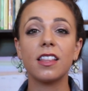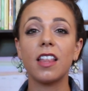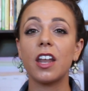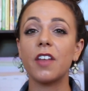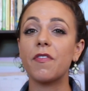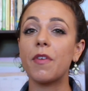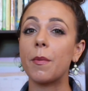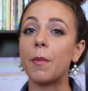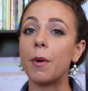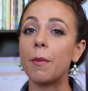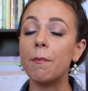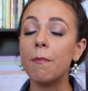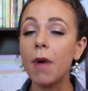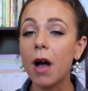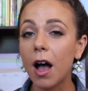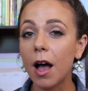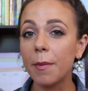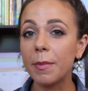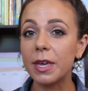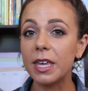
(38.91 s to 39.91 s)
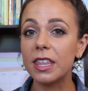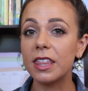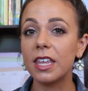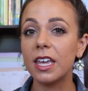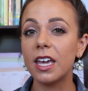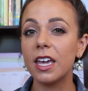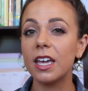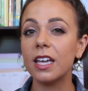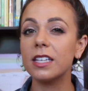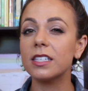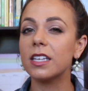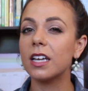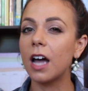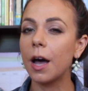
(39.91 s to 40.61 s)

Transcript: a lot of them are mommy things,